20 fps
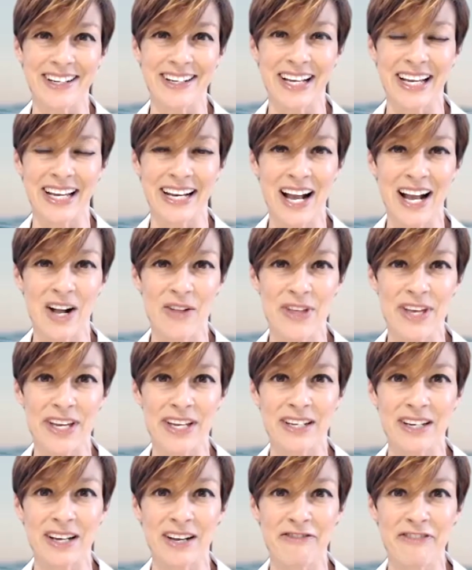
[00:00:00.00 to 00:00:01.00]
how they
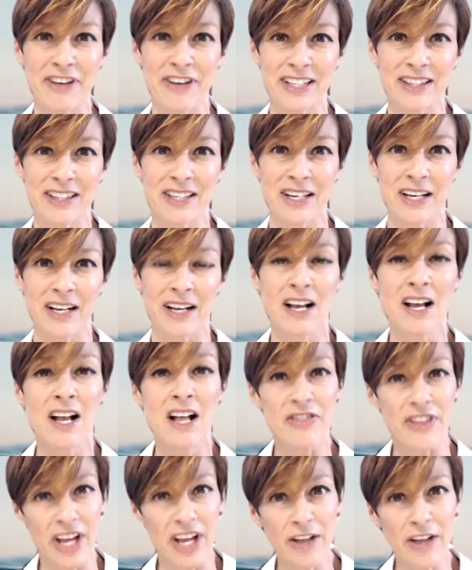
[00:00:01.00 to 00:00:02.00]
affect the
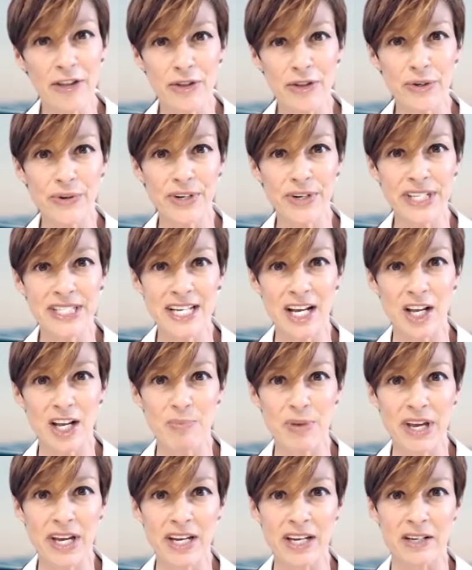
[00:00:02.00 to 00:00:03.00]
health of the Great South
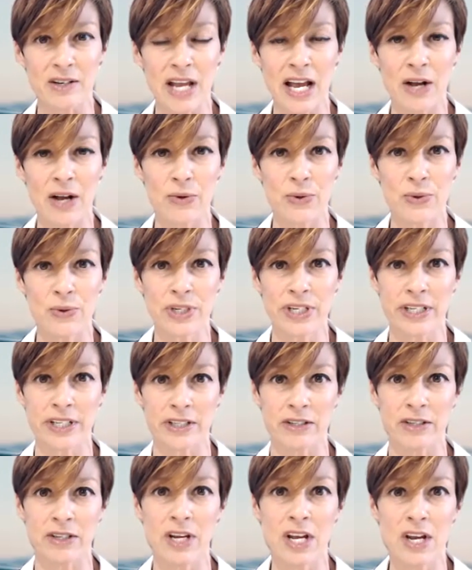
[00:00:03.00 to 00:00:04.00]
Bay and how you can
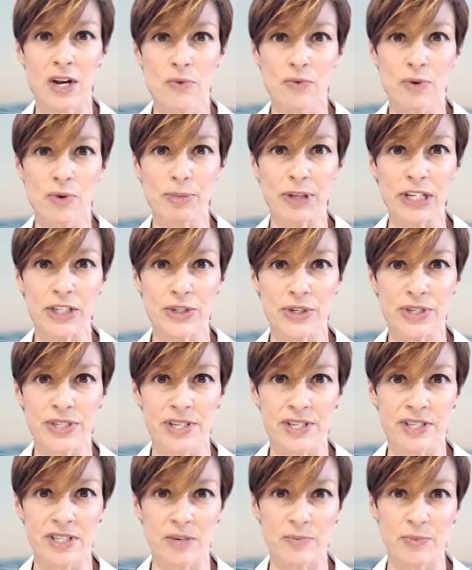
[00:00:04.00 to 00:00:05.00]
replace your
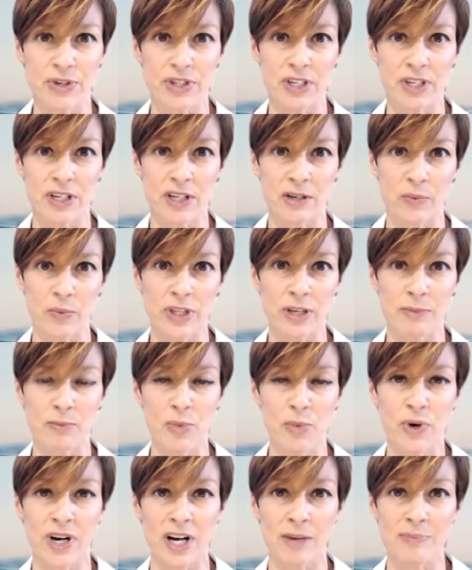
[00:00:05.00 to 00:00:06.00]
system with a more
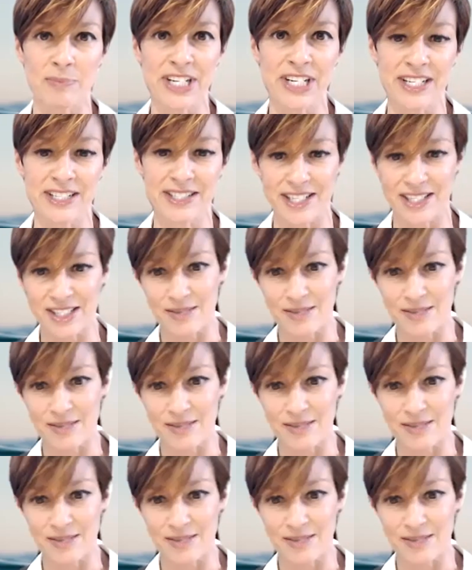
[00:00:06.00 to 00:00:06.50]
updated system.